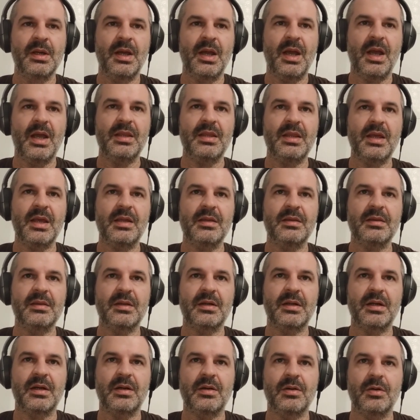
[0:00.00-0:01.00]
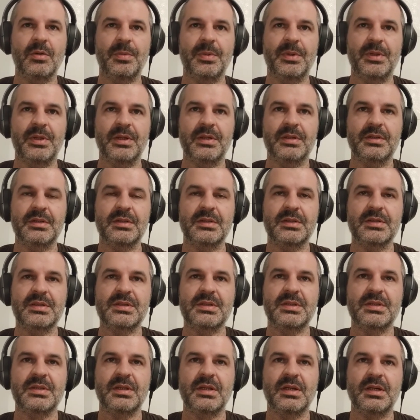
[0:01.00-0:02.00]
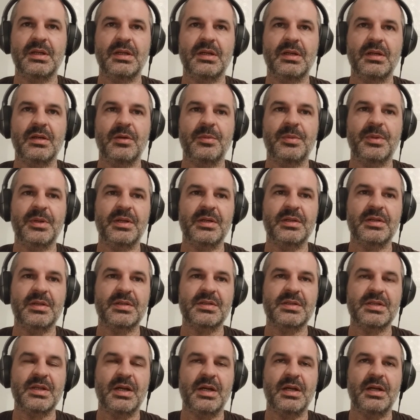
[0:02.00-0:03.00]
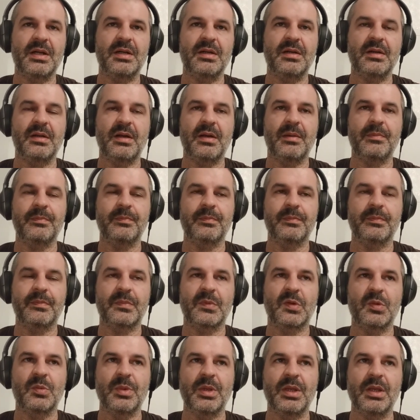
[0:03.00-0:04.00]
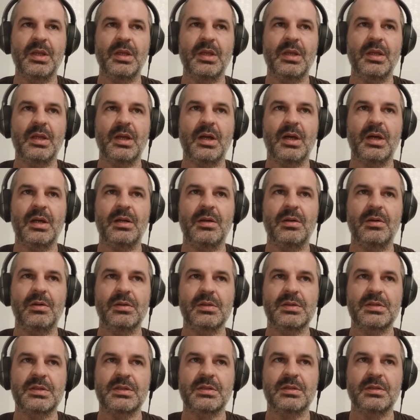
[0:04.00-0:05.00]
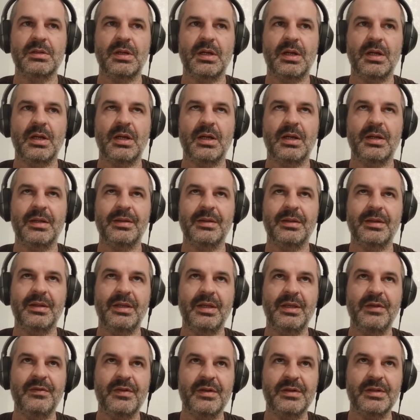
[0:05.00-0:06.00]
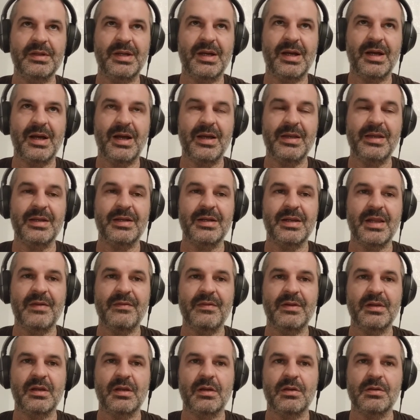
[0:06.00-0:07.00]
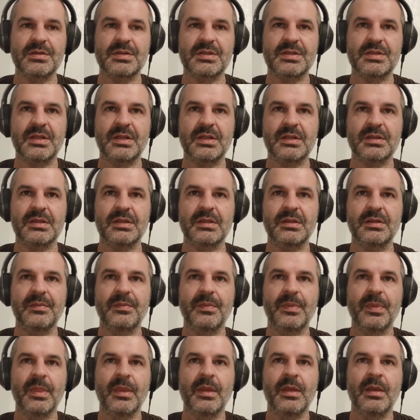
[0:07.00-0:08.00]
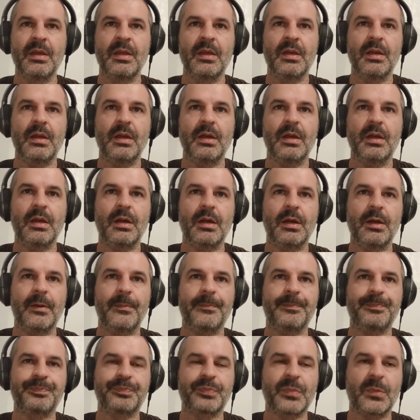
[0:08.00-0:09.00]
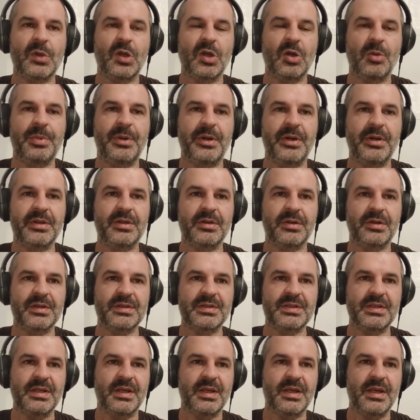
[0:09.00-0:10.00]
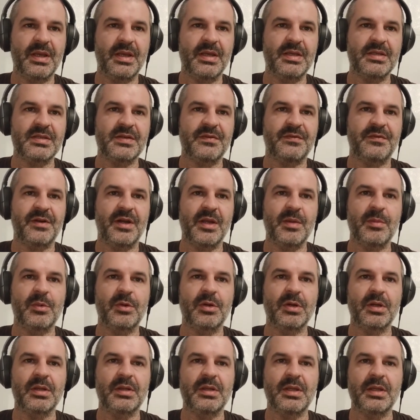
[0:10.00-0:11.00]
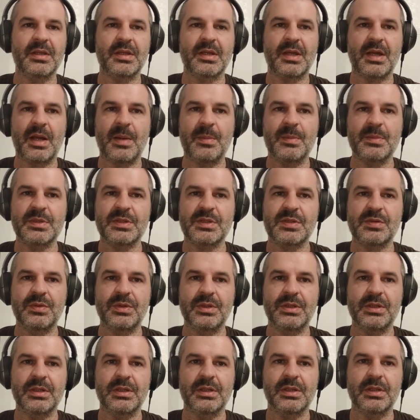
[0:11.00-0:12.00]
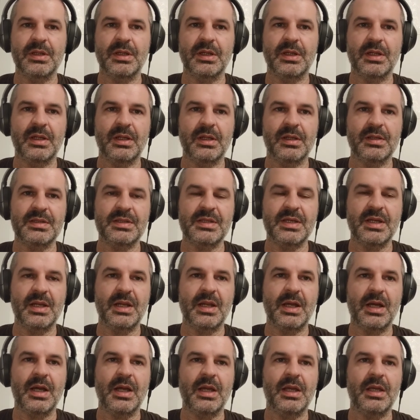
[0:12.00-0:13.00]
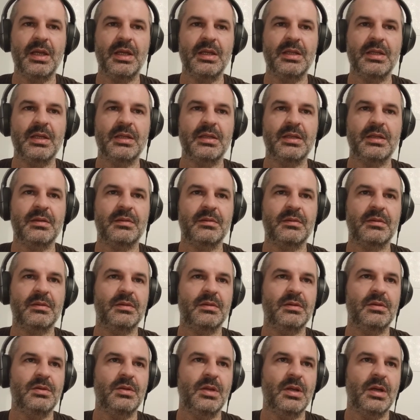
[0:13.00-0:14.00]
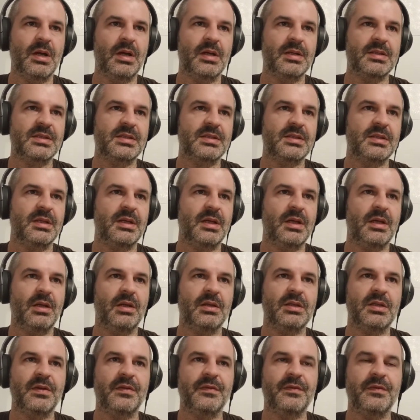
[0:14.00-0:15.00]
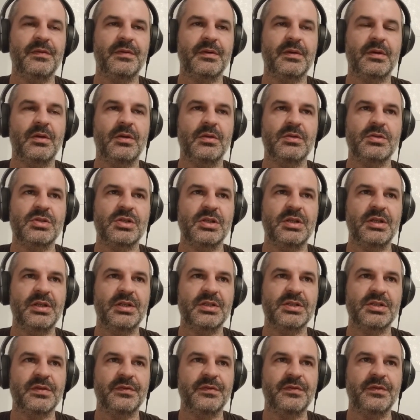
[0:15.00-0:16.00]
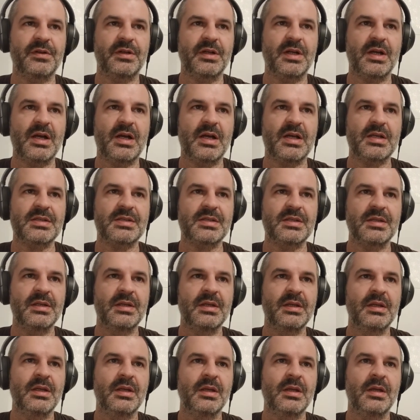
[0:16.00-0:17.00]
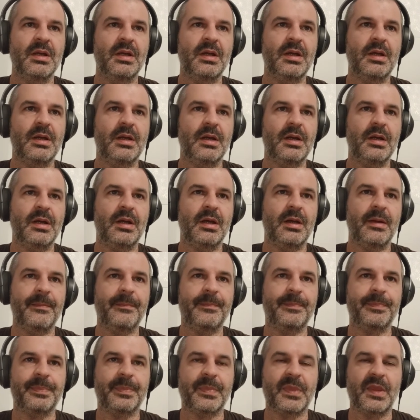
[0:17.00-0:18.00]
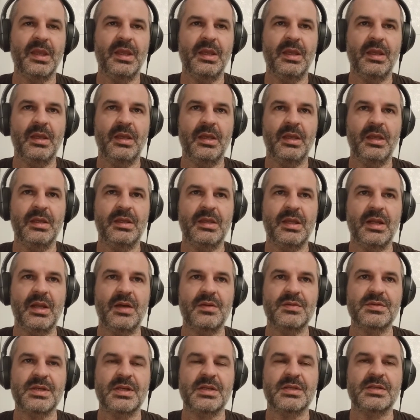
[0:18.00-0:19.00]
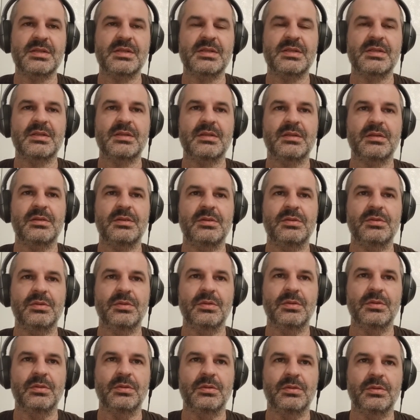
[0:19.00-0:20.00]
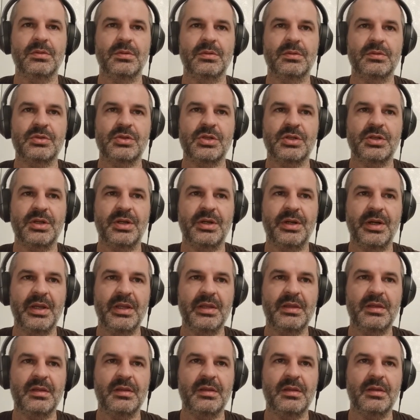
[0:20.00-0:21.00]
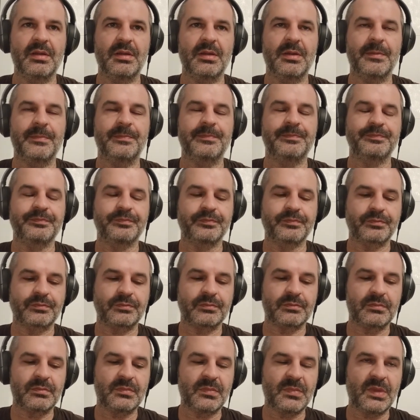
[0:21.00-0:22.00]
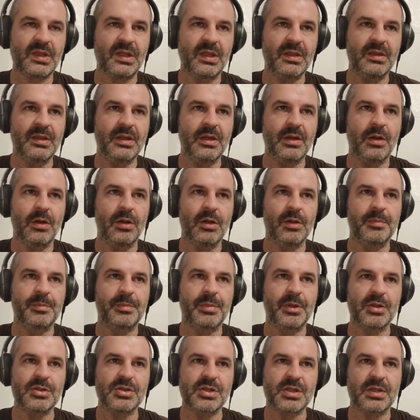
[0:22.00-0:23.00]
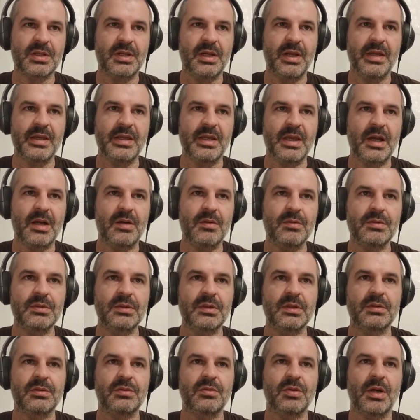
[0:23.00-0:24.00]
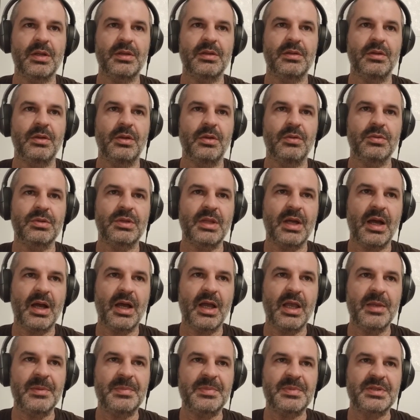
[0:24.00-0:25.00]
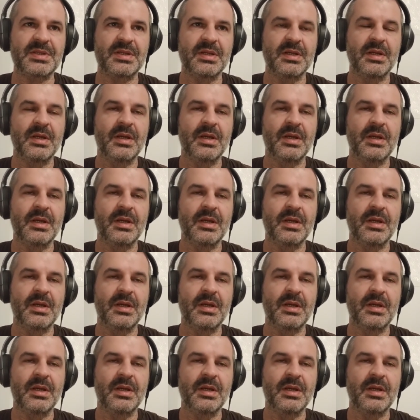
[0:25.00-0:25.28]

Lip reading: And then there are operators. Operators are, to me, are also a even higher level construct. Operator SDK is a framework that comes with a CLI that does a lot of code generation for us. It allows us to generate the whole project layout, to add new types,